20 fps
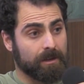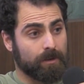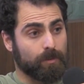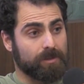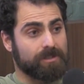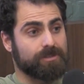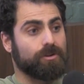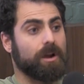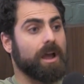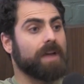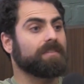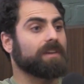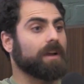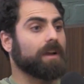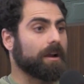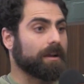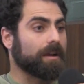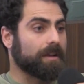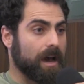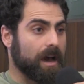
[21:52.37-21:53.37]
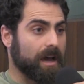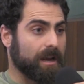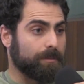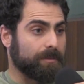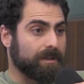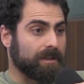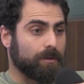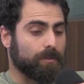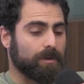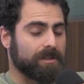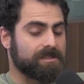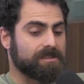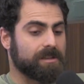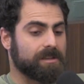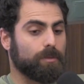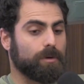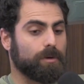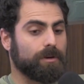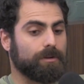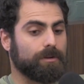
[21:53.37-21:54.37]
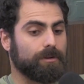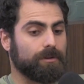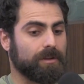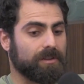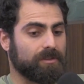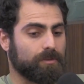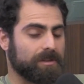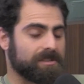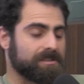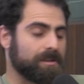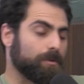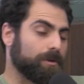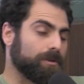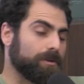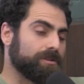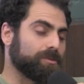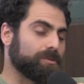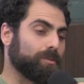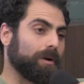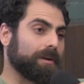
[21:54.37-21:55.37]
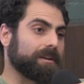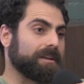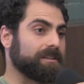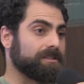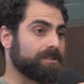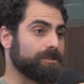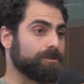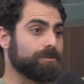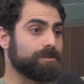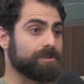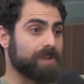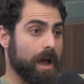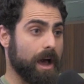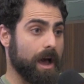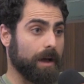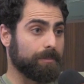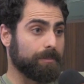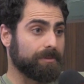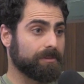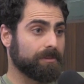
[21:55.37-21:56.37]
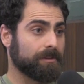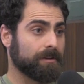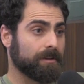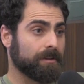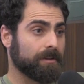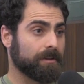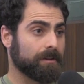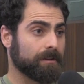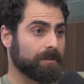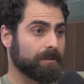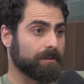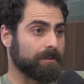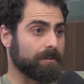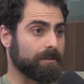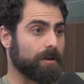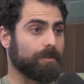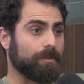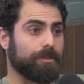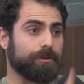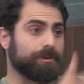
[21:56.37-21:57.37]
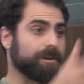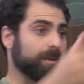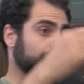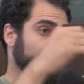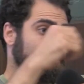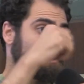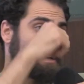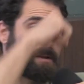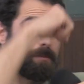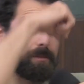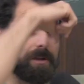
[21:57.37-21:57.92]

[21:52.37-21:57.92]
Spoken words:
What's driving our economy when someone who's working two jobs, 30% of